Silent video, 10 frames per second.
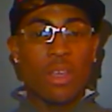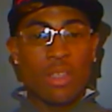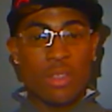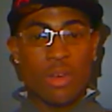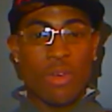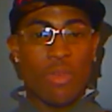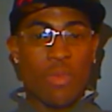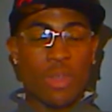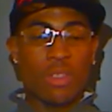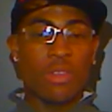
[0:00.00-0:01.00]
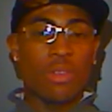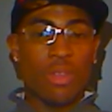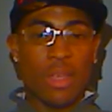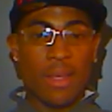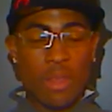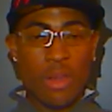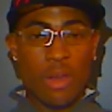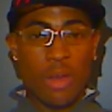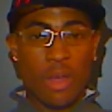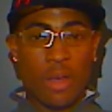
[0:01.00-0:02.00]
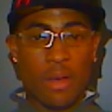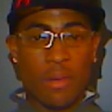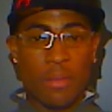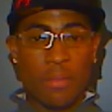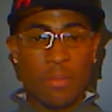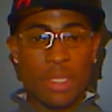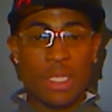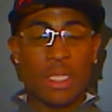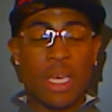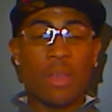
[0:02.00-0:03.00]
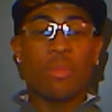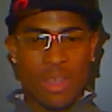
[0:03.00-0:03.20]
So once you do that, you're going to segment.